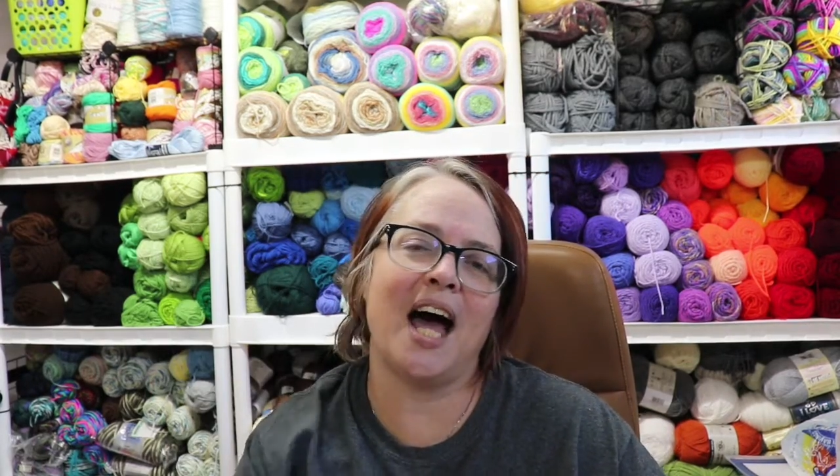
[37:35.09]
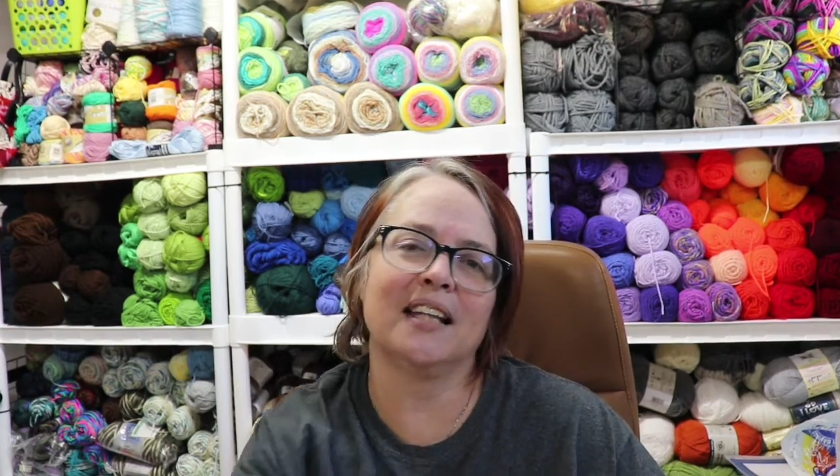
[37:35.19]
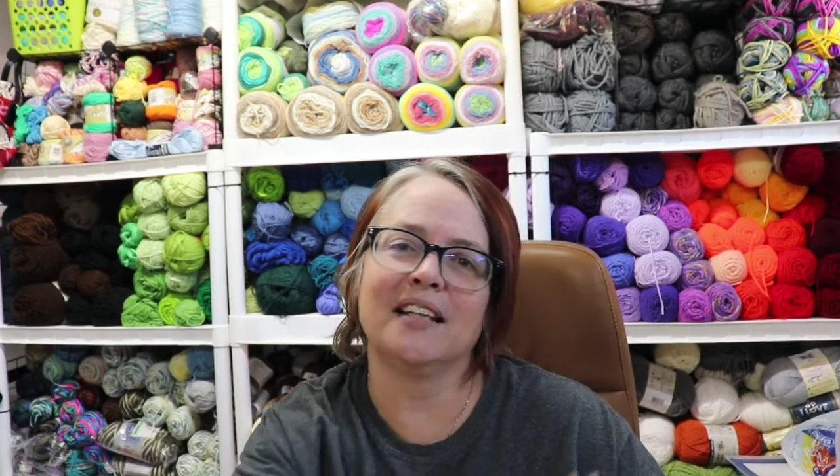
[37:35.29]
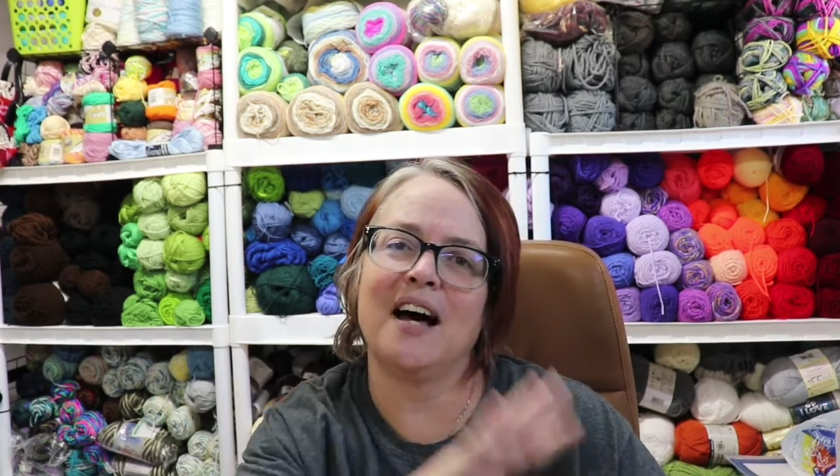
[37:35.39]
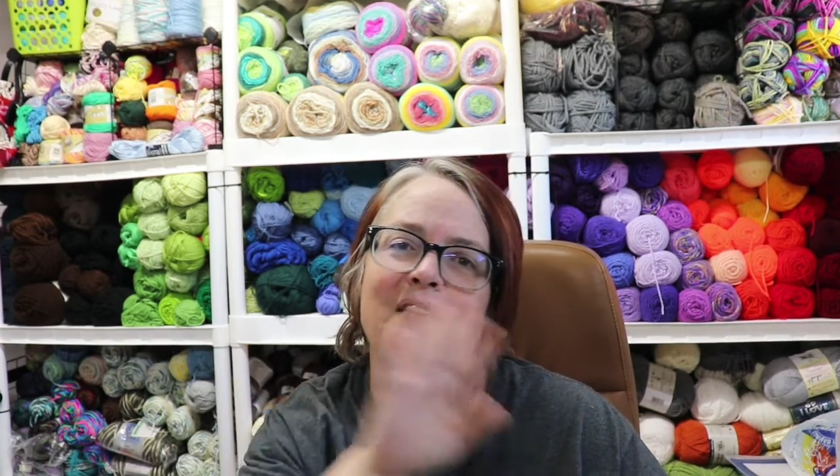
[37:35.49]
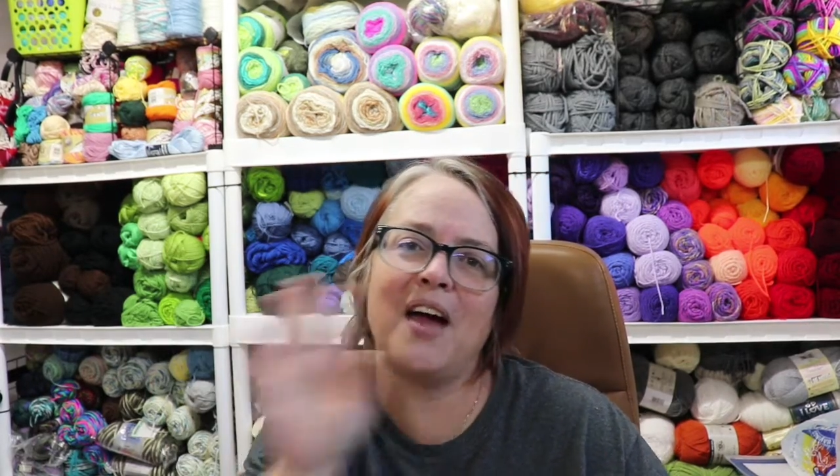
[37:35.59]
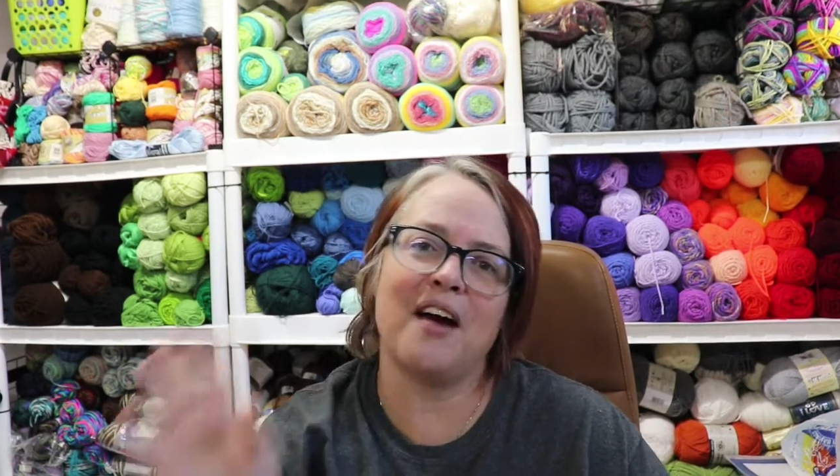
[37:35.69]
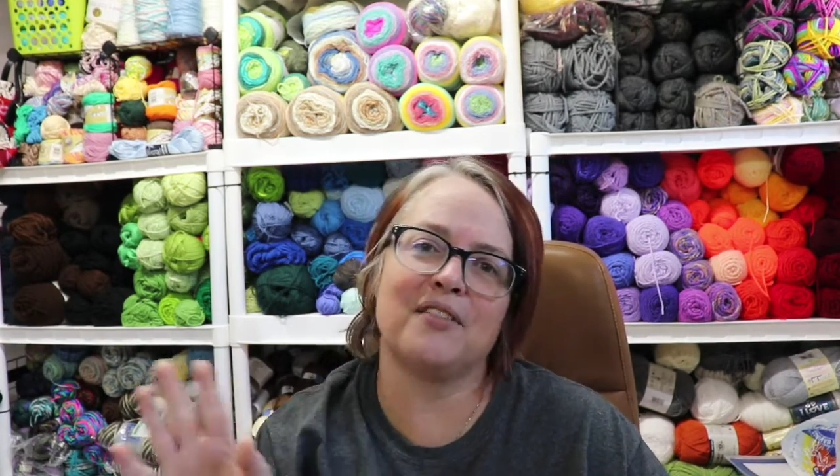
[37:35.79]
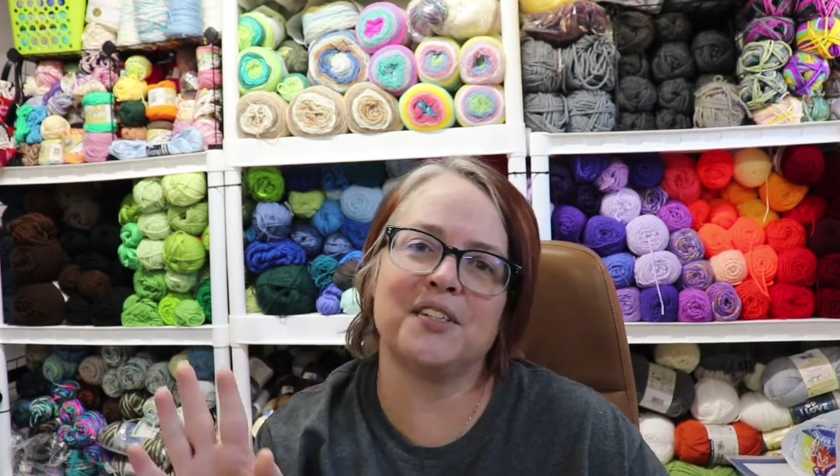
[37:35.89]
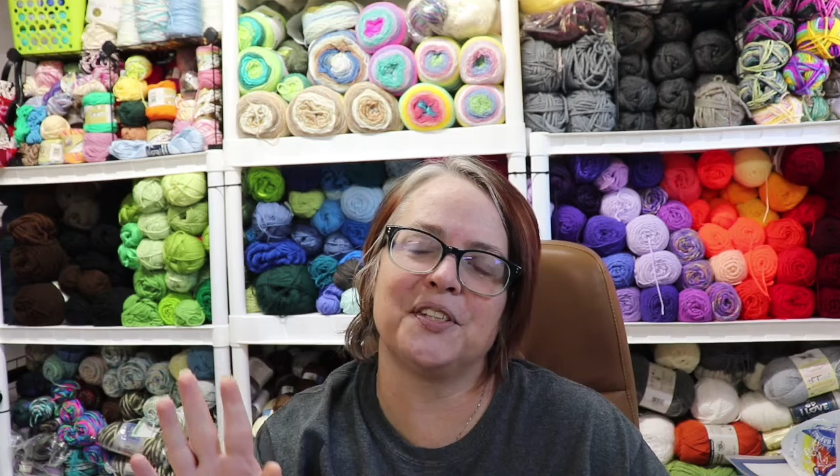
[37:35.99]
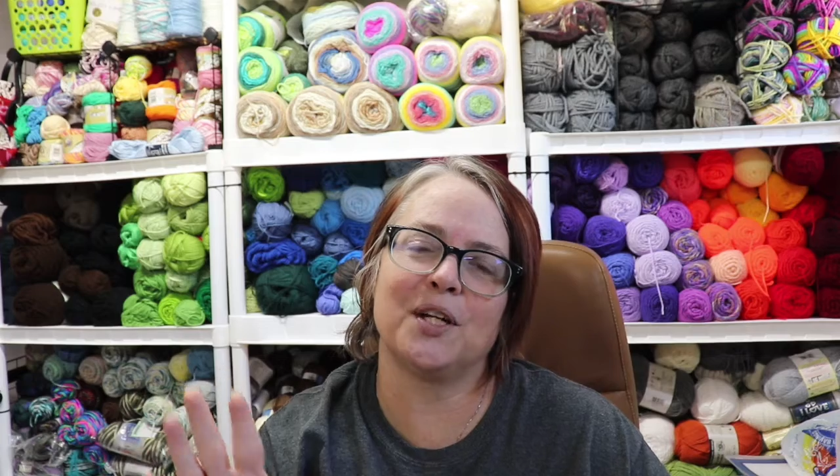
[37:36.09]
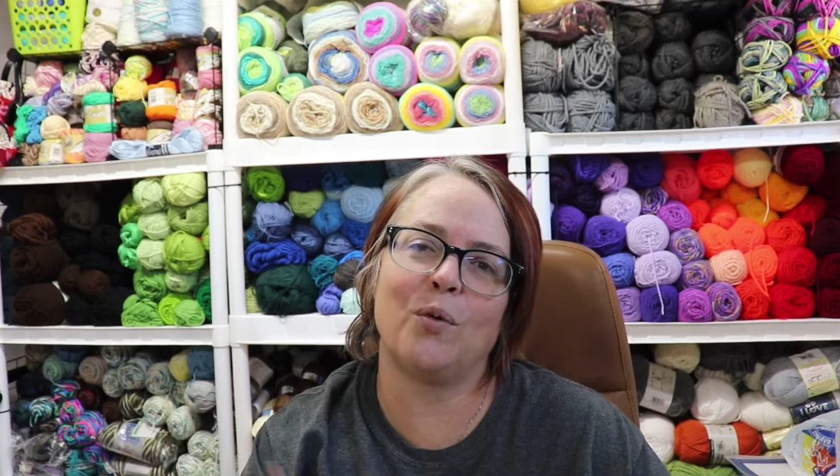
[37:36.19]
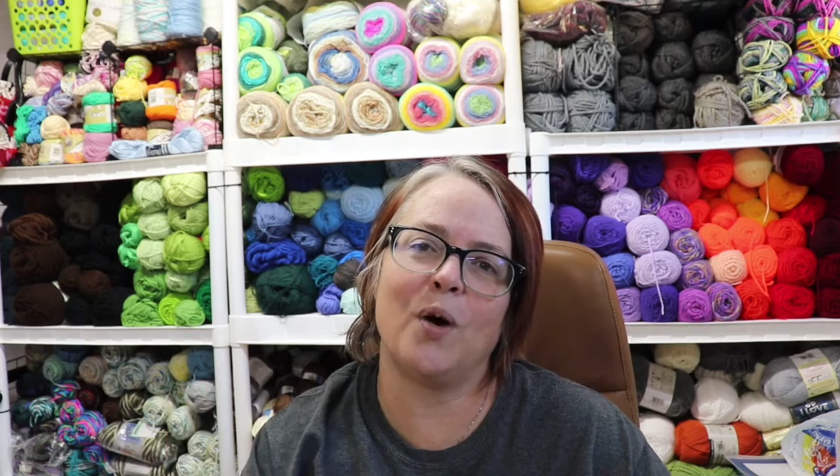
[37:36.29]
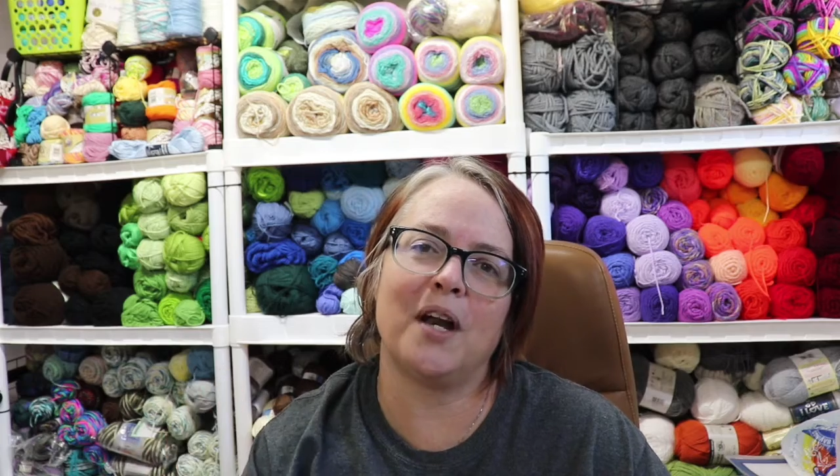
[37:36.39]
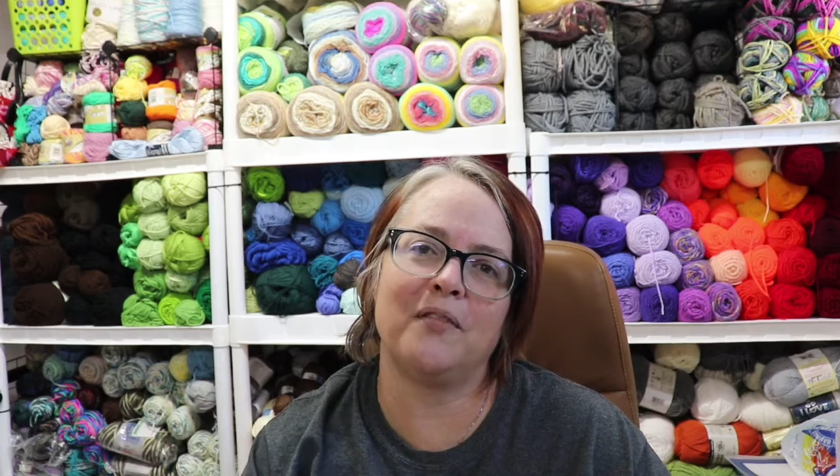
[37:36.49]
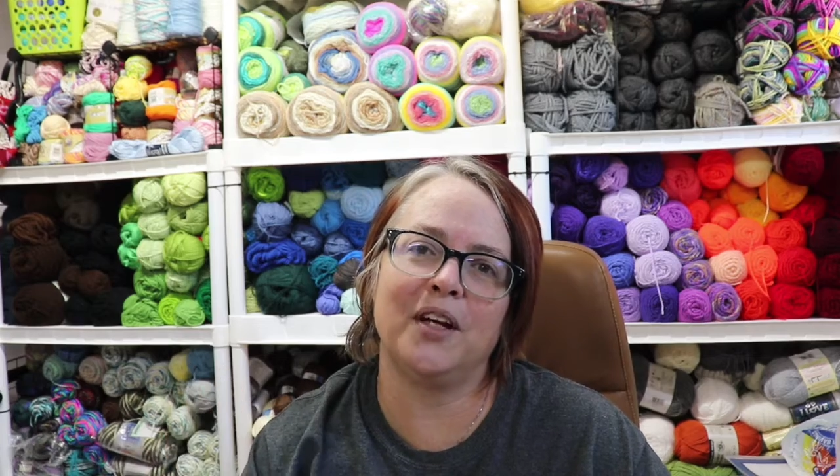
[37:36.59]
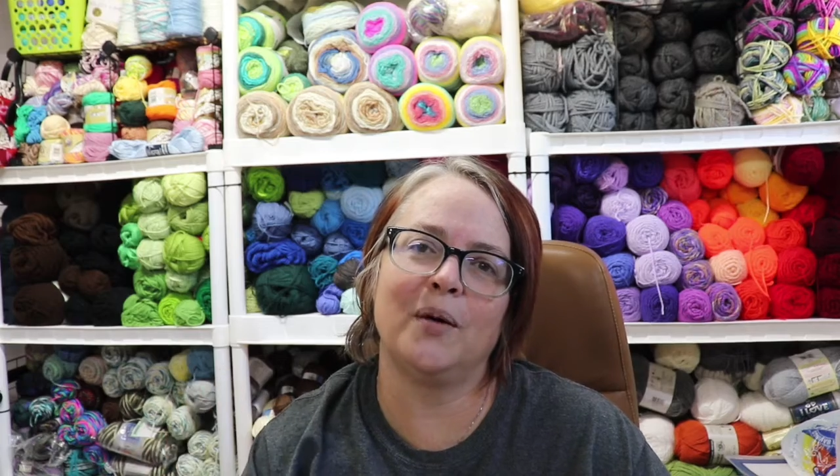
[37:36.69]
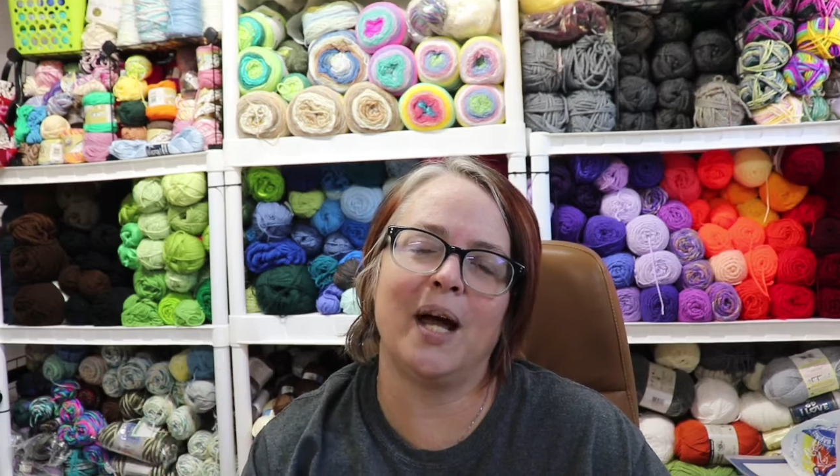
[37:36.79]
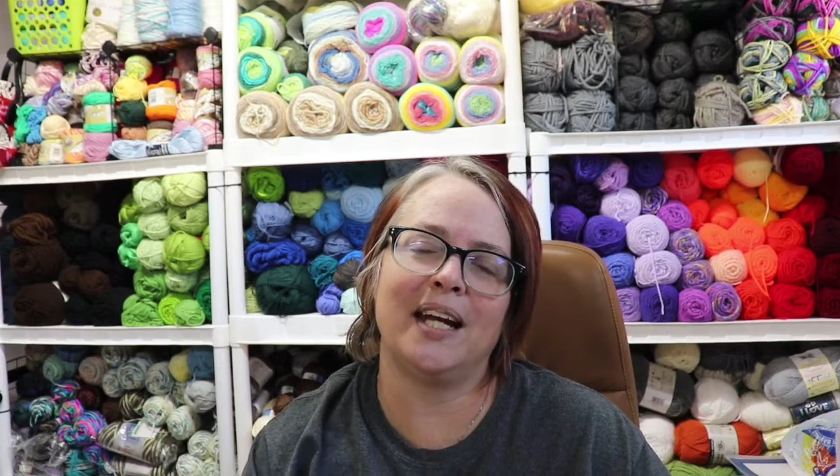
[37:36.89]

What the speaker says: I love every single one of you.